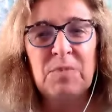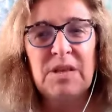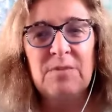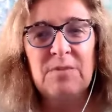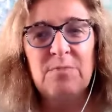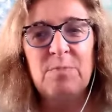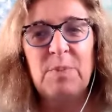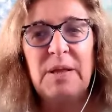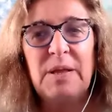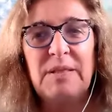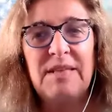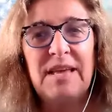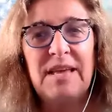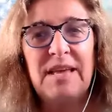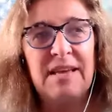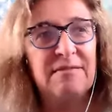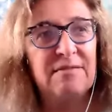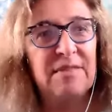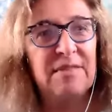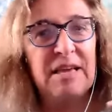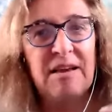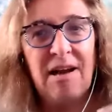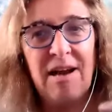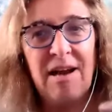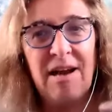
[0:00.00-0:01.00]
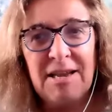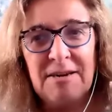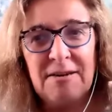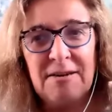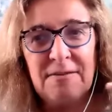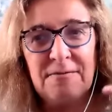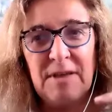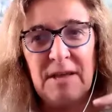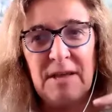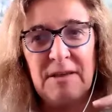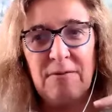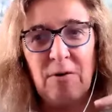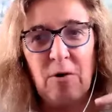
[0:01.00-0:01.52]
But
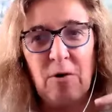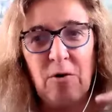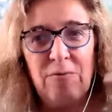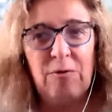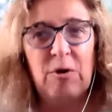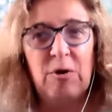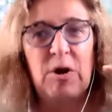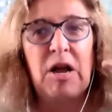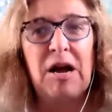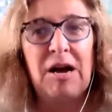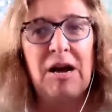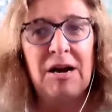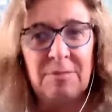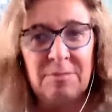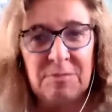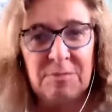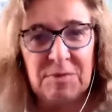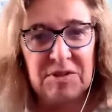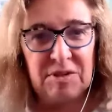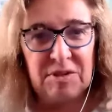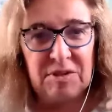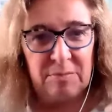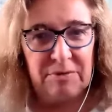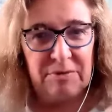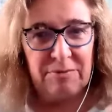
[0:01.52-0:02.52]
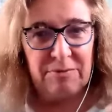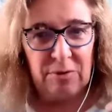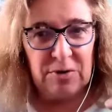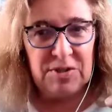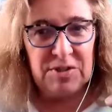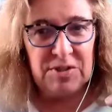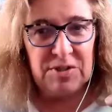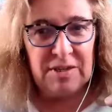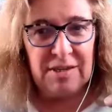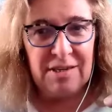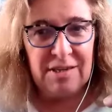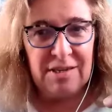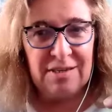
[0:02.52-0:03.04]
they've overcome some
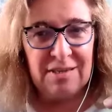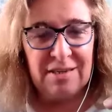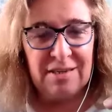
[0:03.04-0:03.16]
adversity.